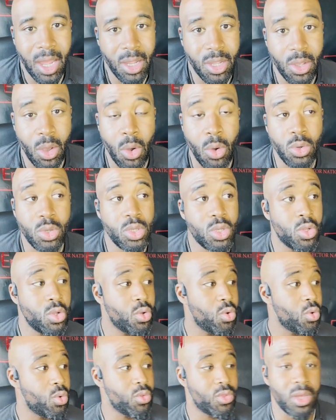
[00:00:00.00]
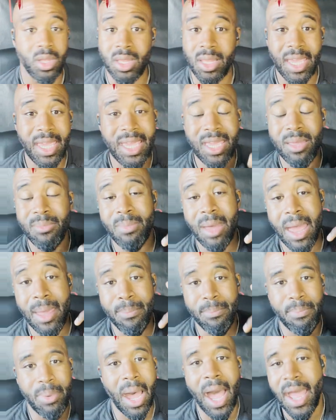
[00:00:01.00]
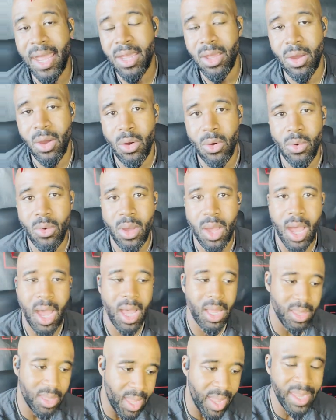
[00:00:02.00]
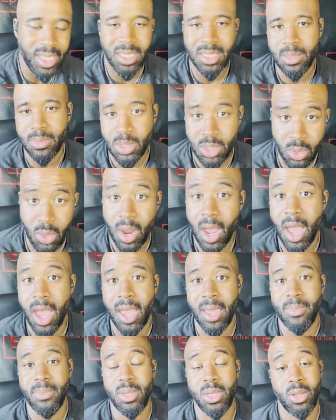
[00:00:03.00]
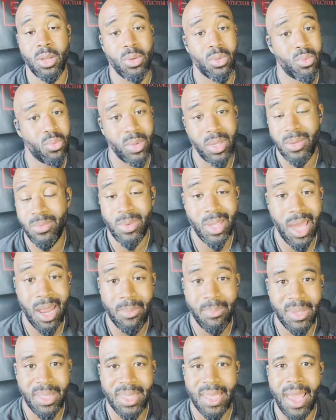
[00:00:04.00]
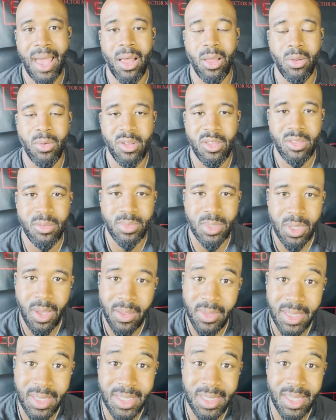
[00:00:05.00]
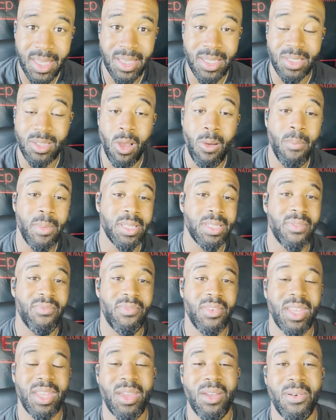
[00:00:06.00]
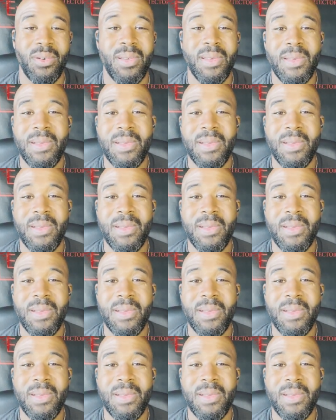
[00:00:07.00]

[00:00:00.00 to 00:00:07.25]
Go to the link in my bio, like, subscribe, you know, we got to beat the algorithms on these things. Don't miss a video.